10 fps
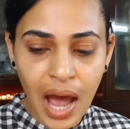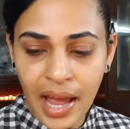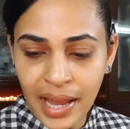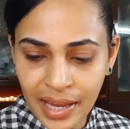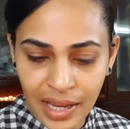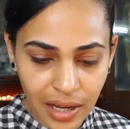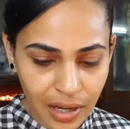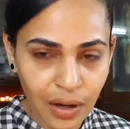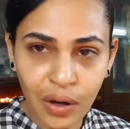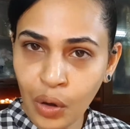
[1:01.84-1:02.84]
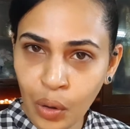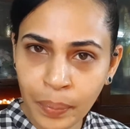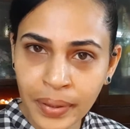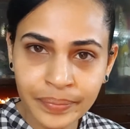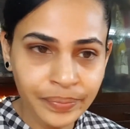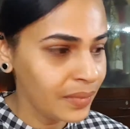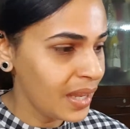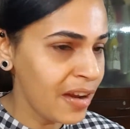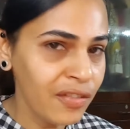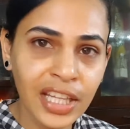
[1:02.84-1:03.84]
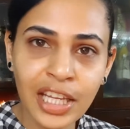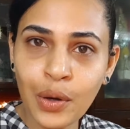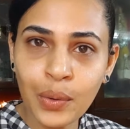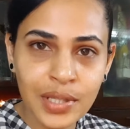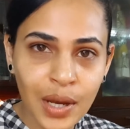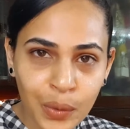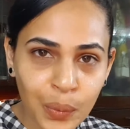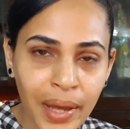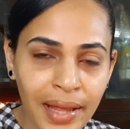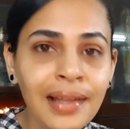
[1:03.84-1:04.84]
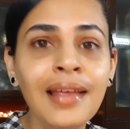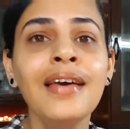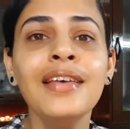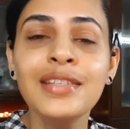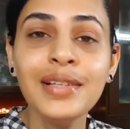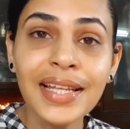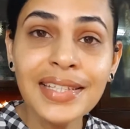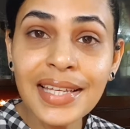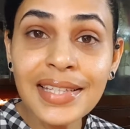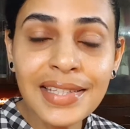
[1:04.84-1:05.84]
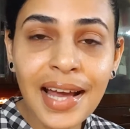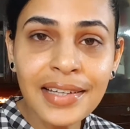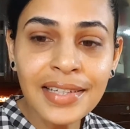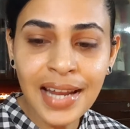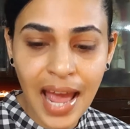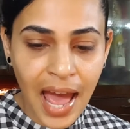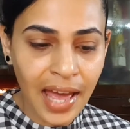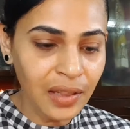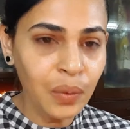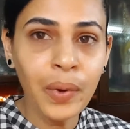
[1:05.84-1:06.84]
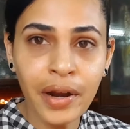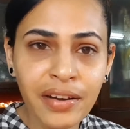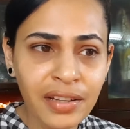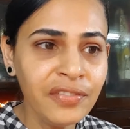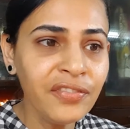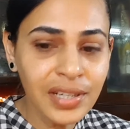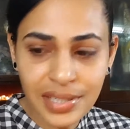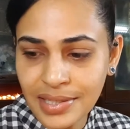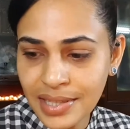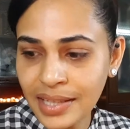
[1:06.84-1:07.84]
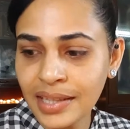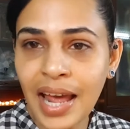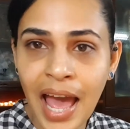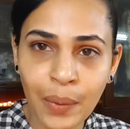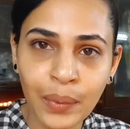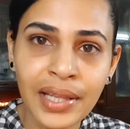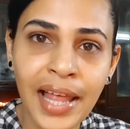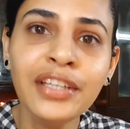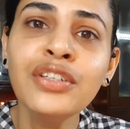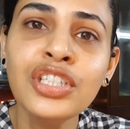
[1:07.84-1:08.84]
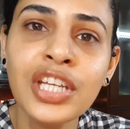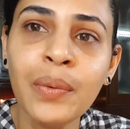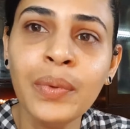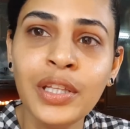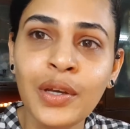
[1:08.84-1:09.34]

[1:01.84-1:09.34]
I hope everything goes out well. So let's get started. And the very first thing that I would like to share with you